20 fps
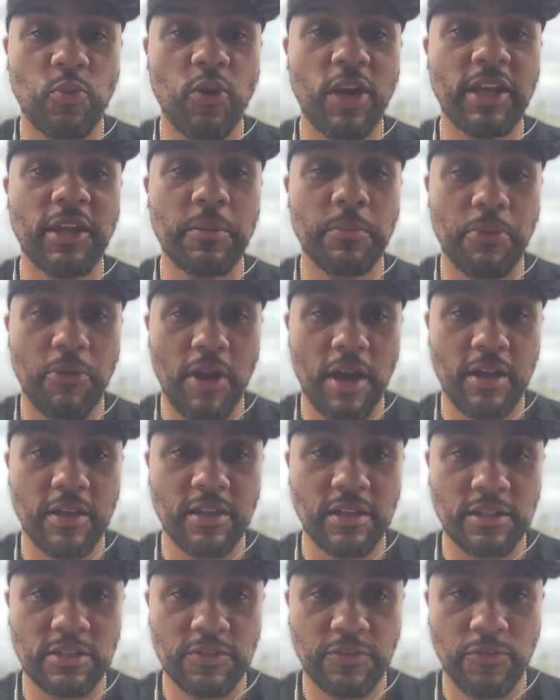winning
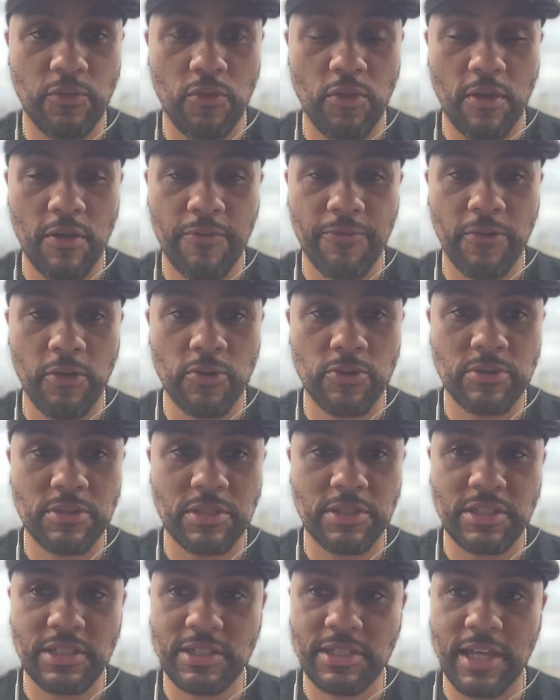products for folks to
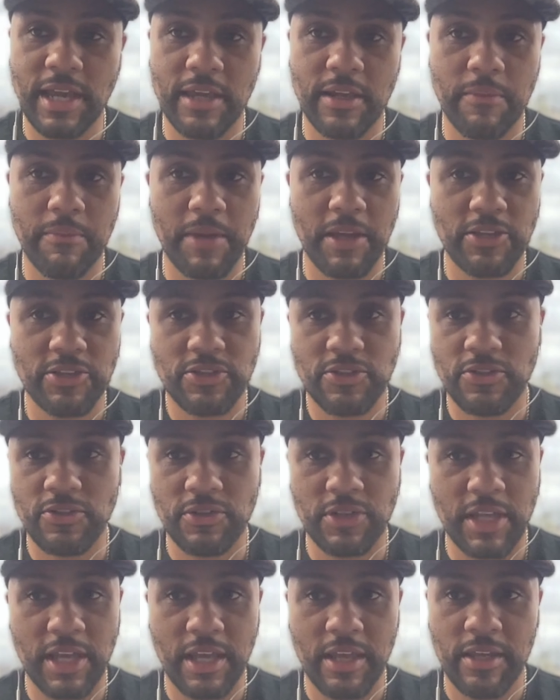just kind of make sure
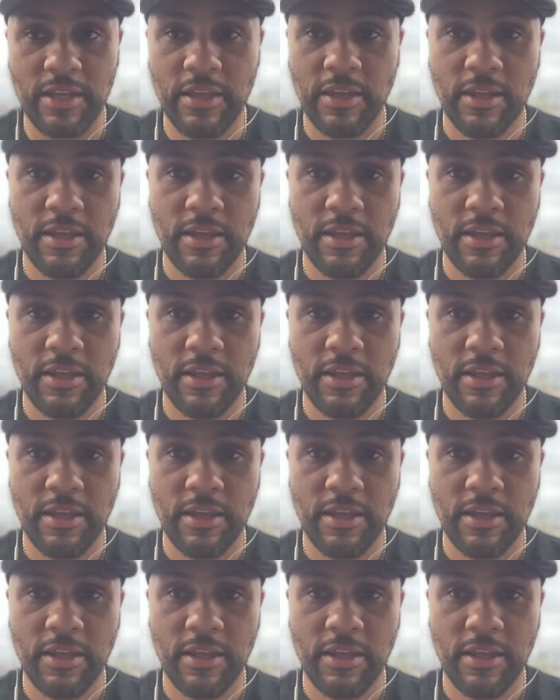that,